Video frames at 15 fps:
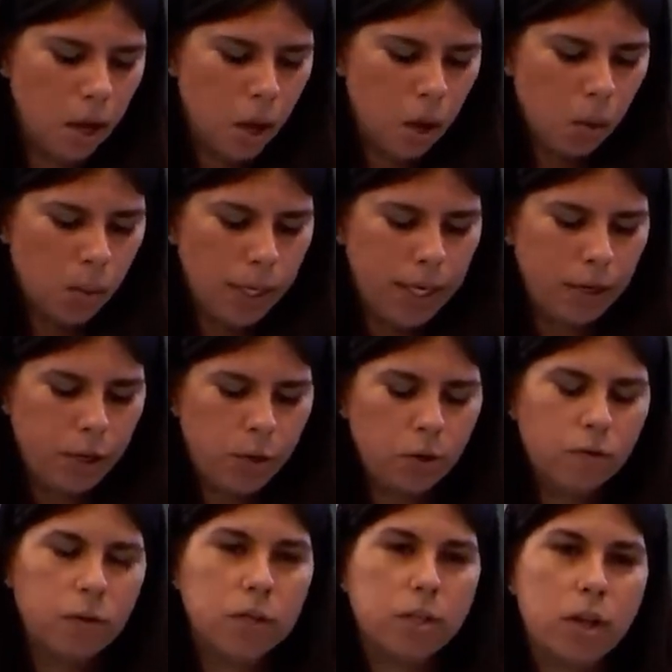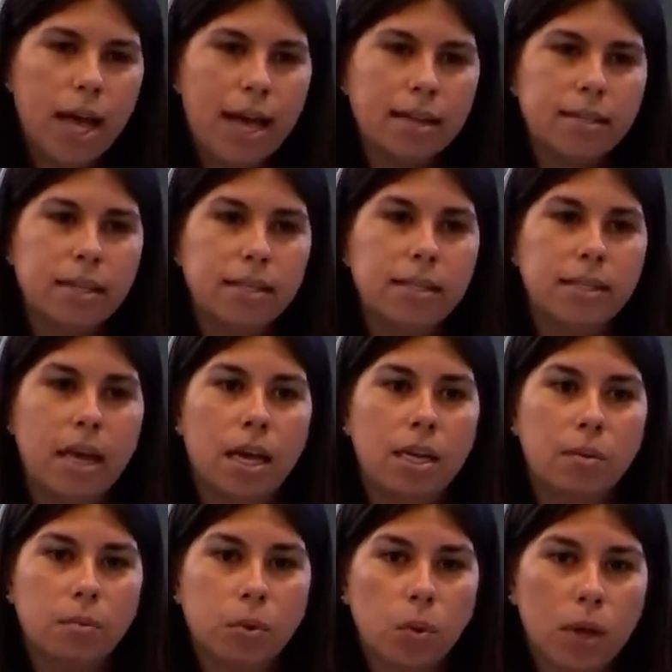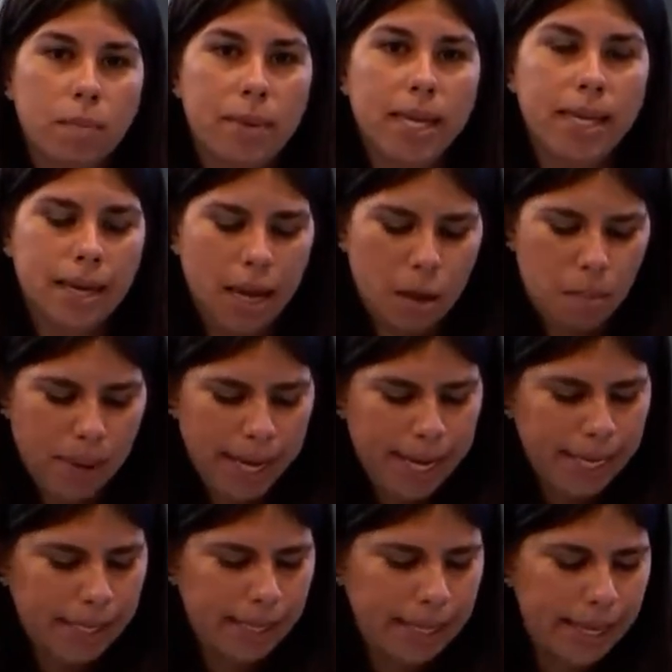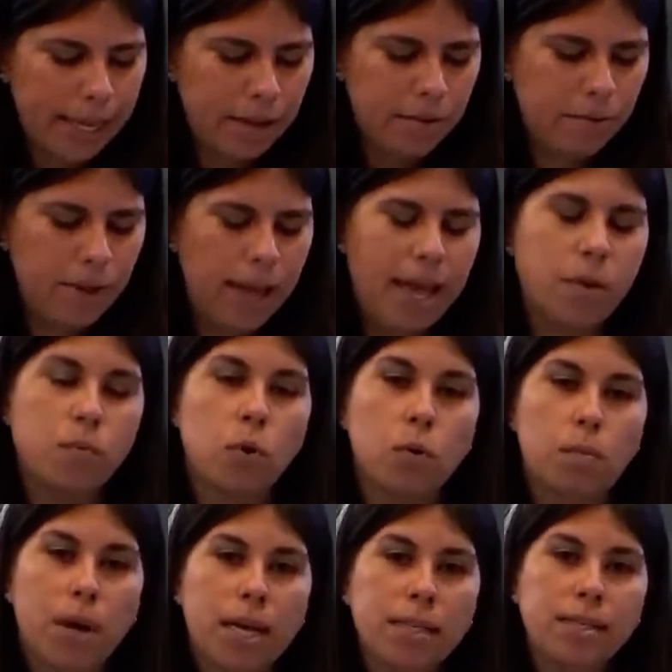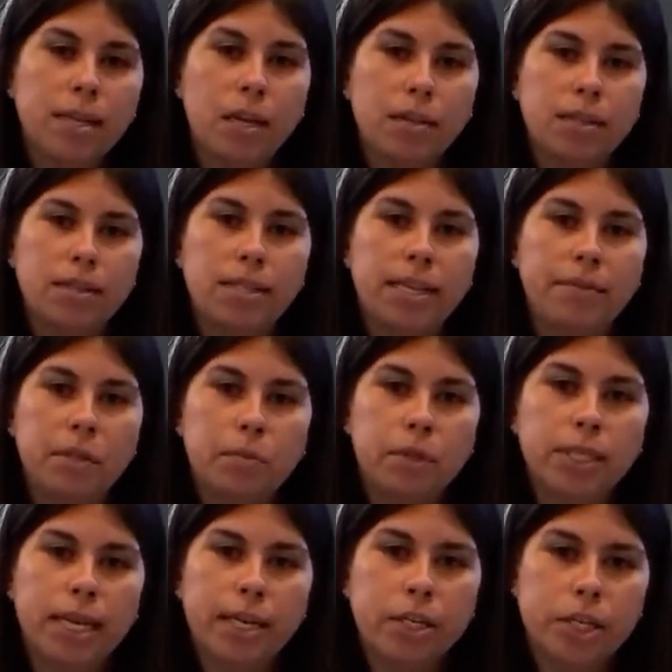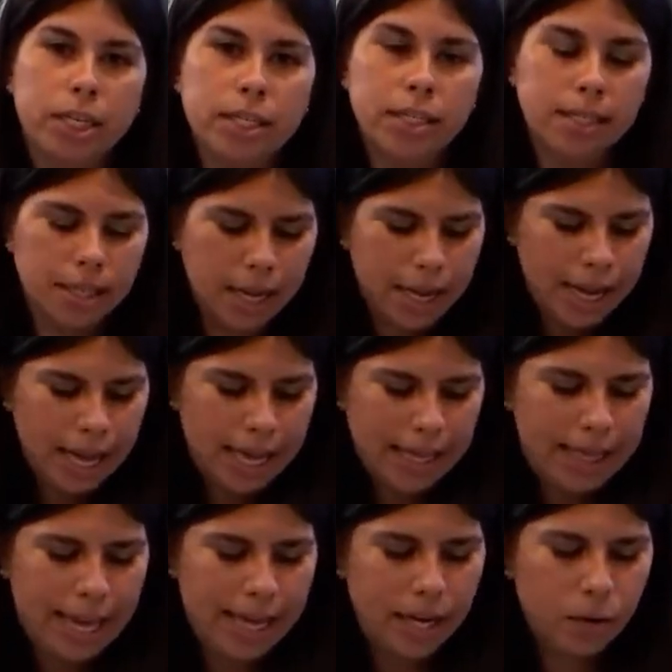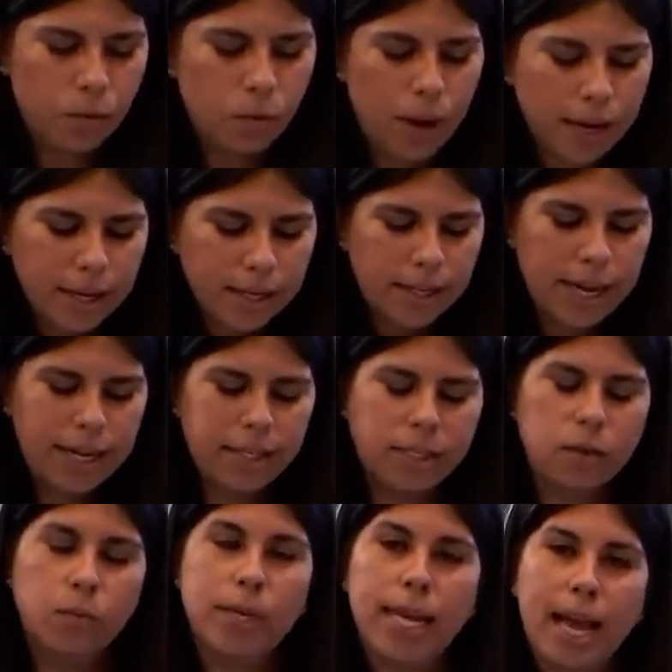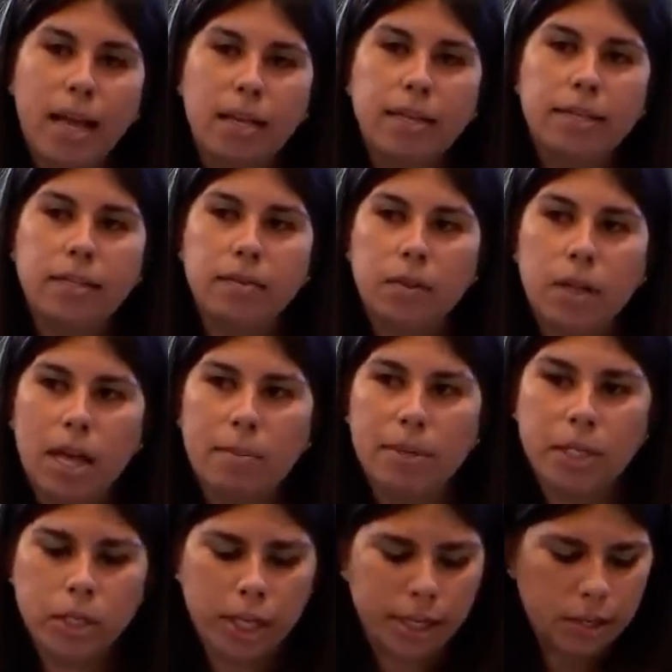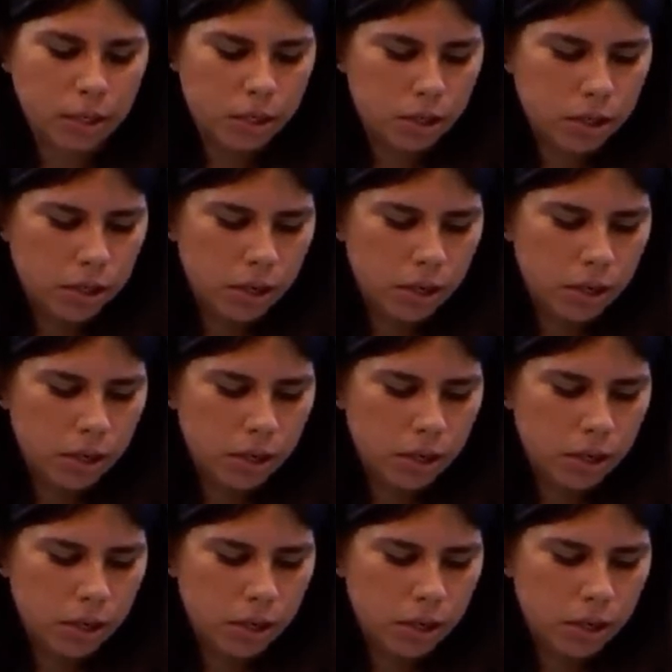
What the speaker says: We need universal access to unemployment, paid leave, and robust health and safety protections that recognize the realities of climate change.